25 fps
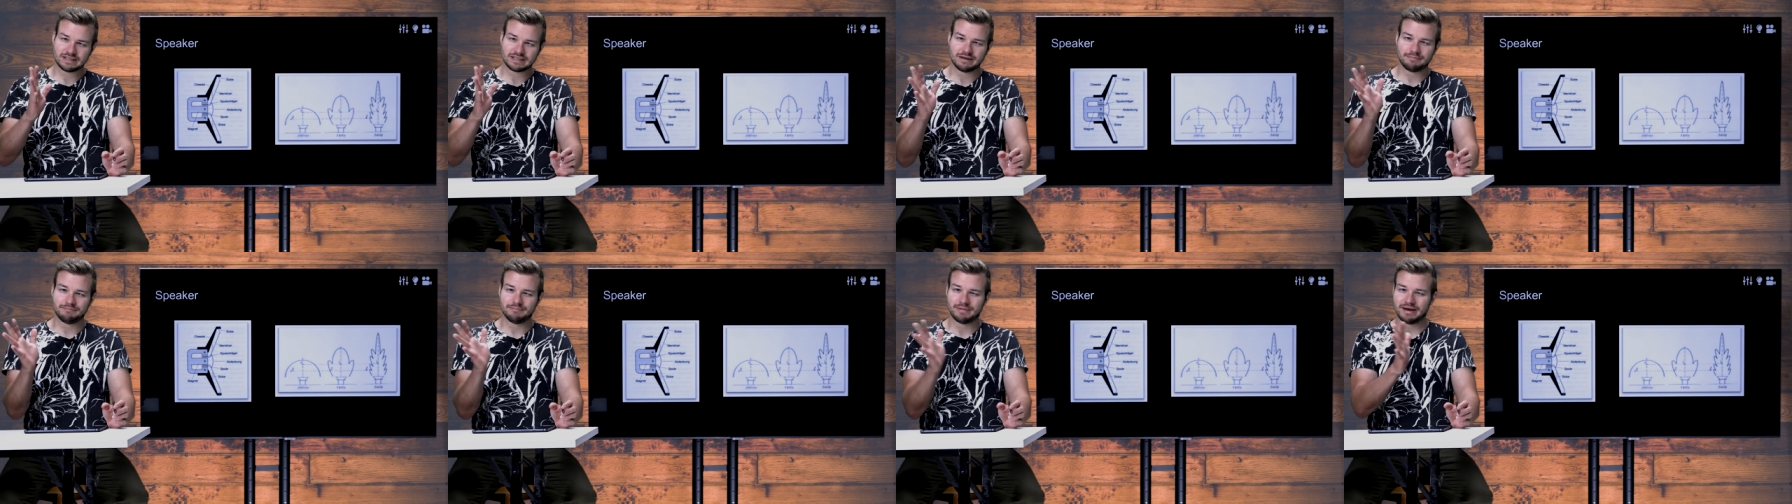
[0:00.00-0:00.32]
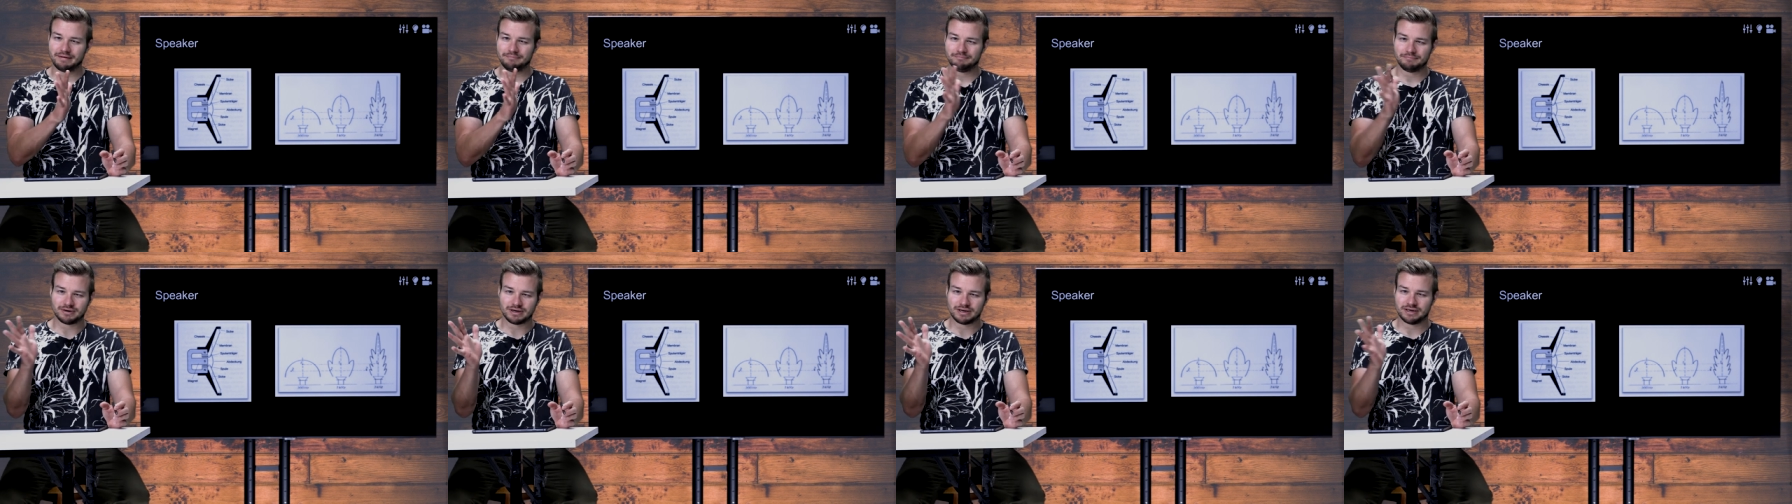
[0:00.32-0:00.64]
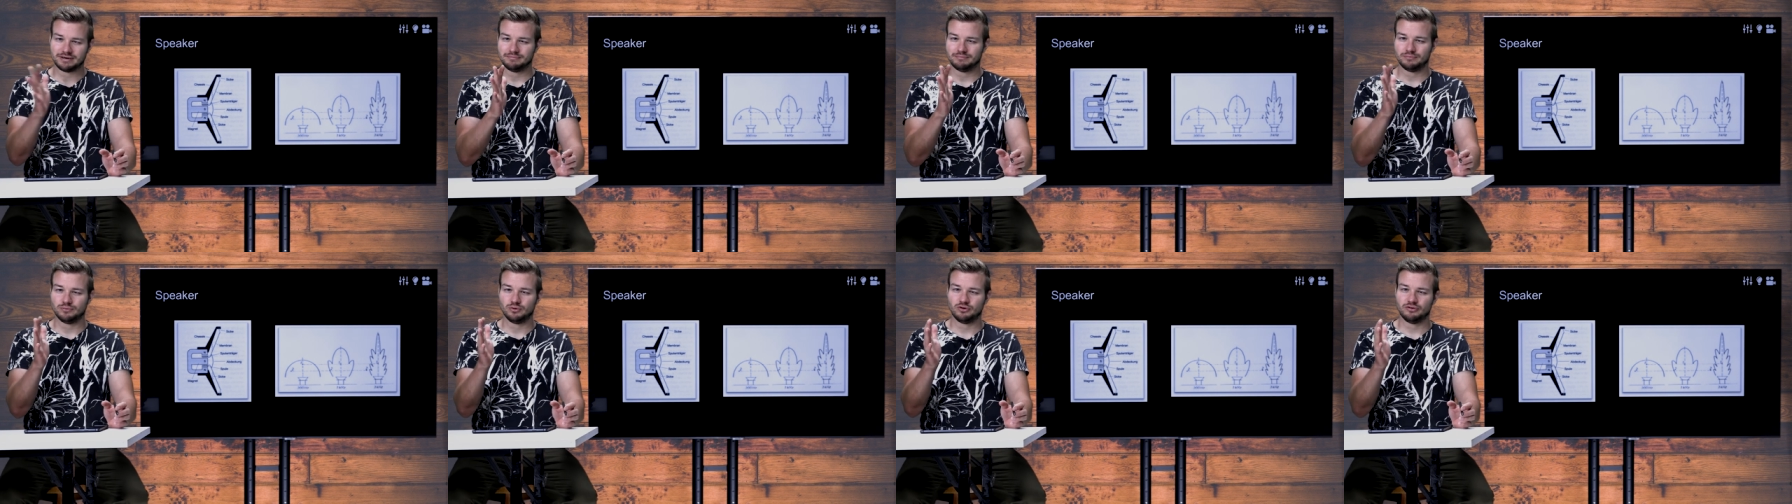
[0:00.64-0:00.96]
the
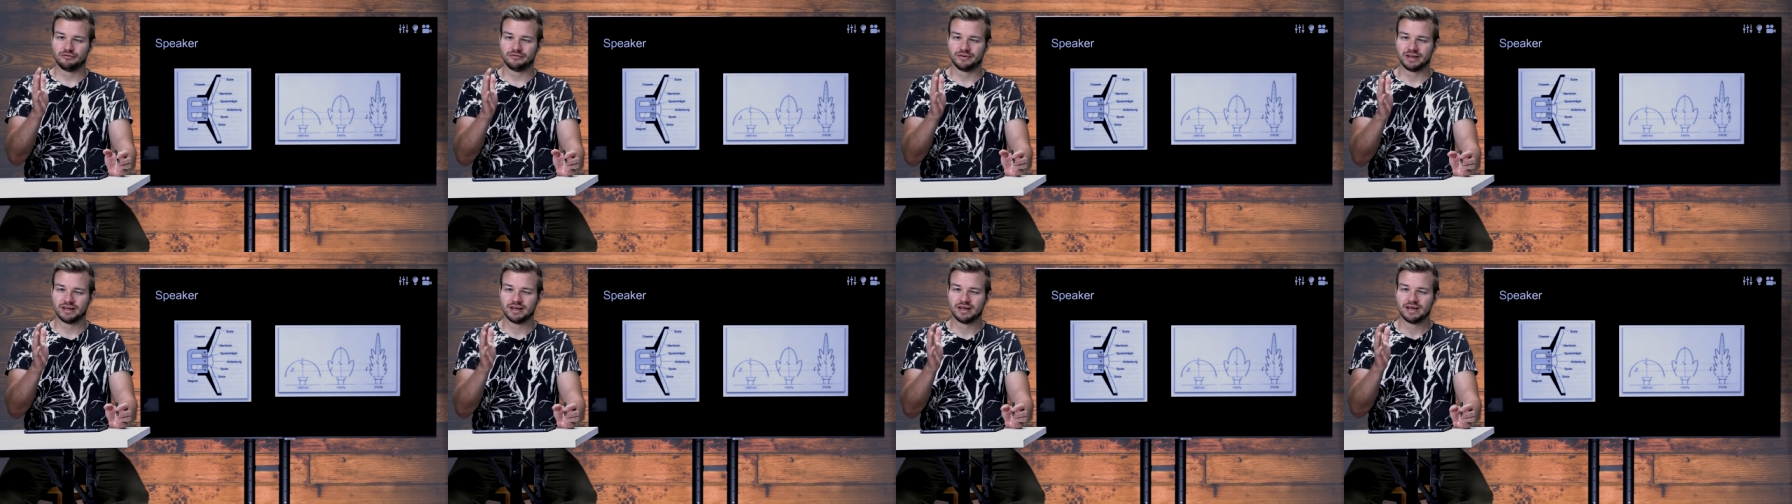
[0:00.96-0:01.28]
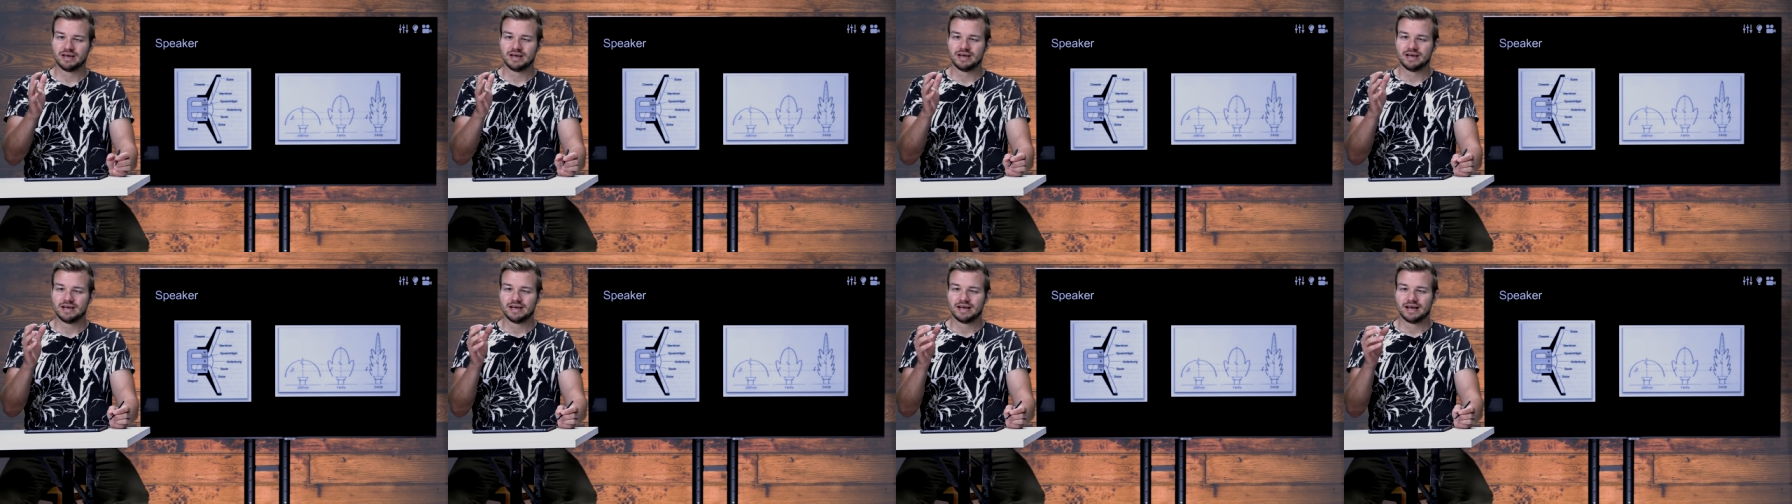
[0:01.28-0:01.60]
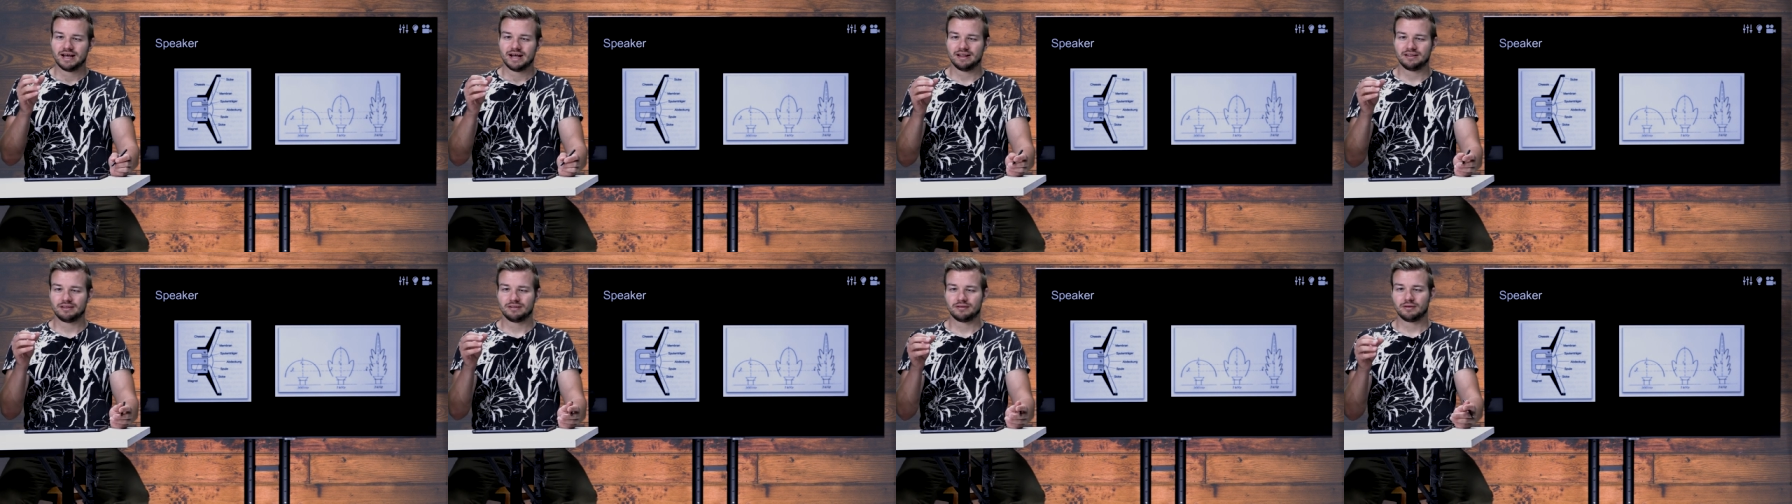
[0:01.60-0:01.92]
membrane moving
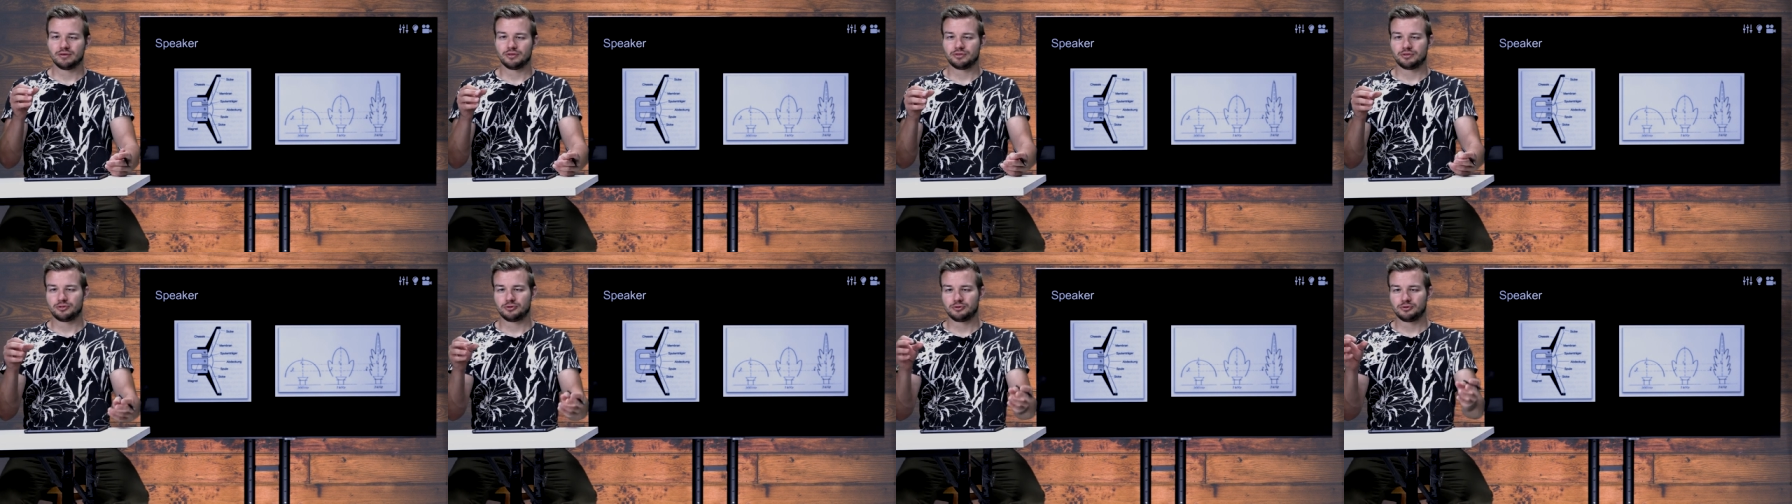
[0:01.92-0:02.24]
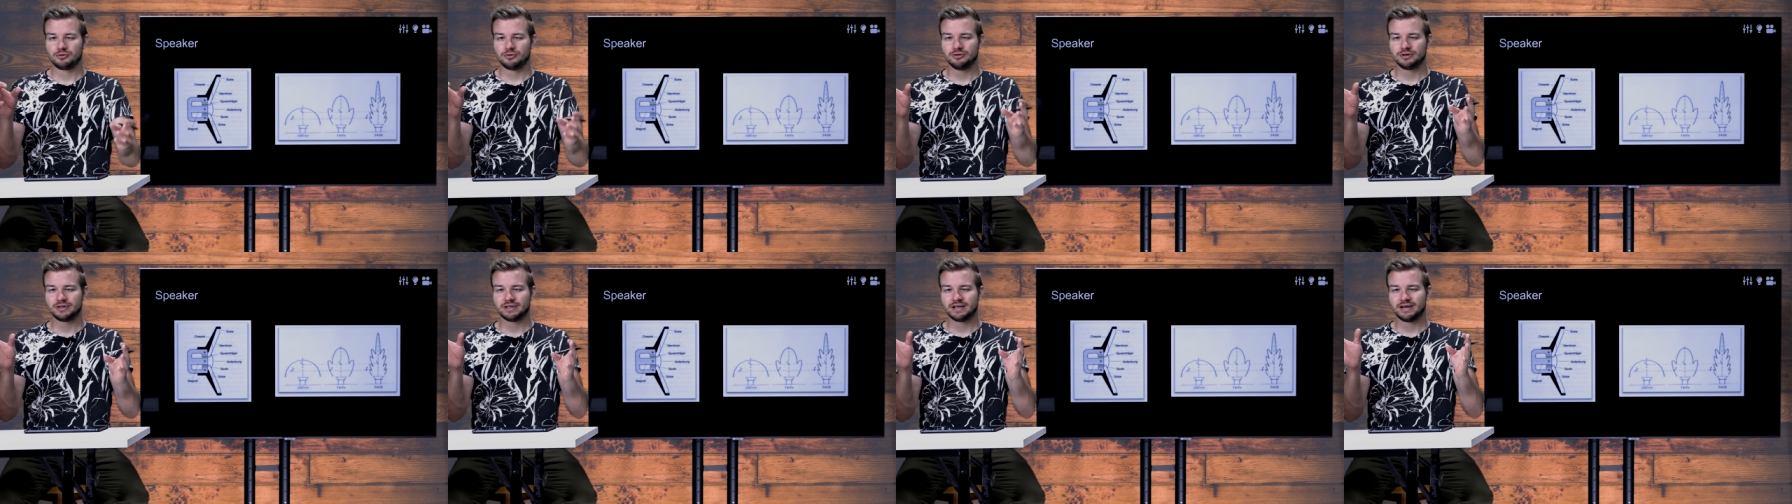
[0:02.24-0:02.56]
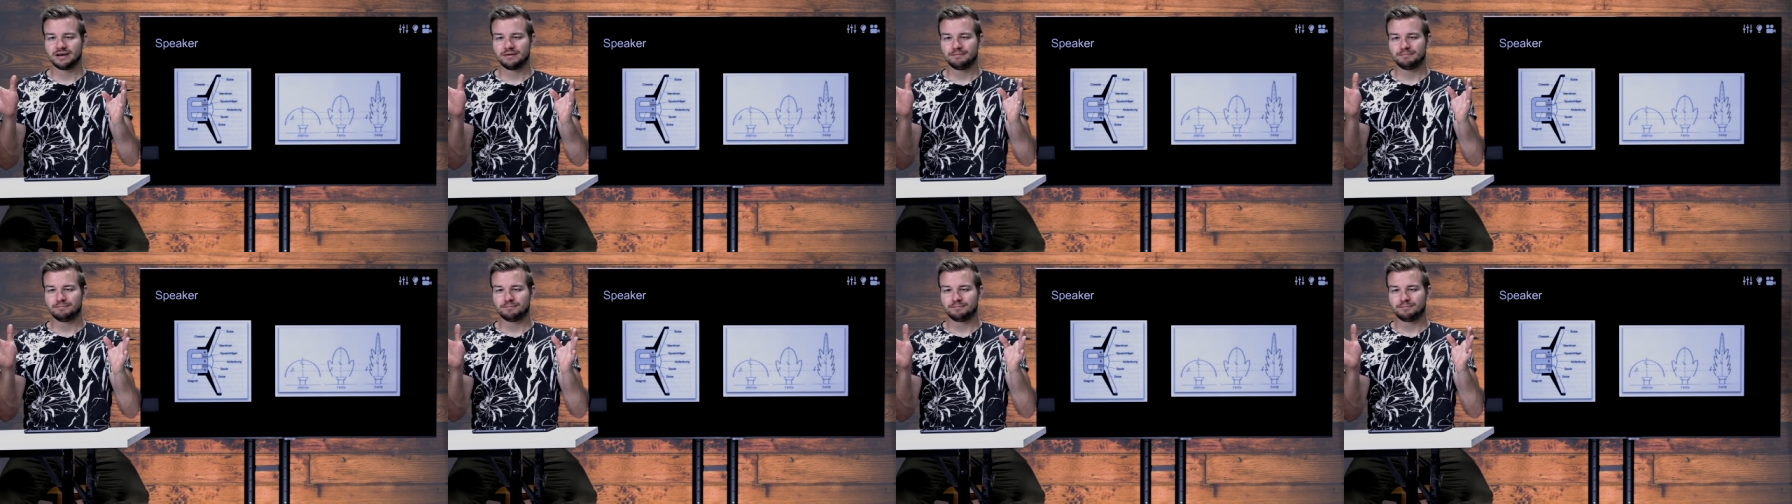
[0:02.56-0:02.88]
and through
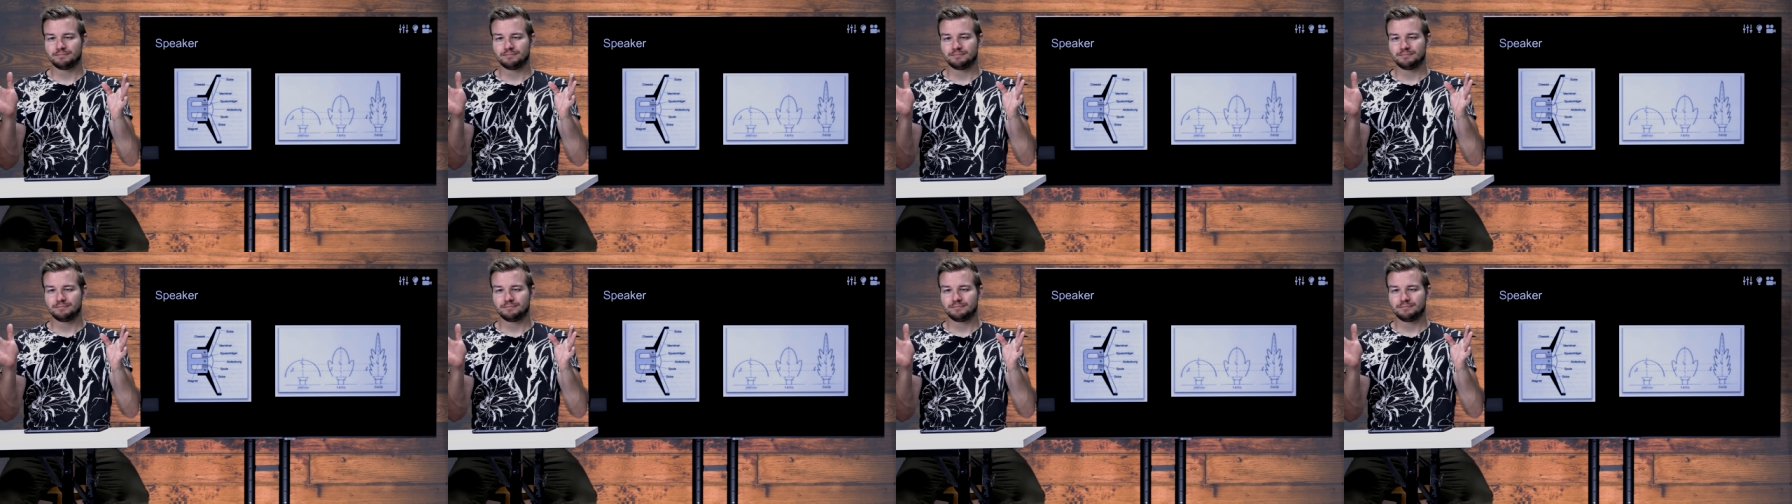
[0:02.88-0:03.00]
the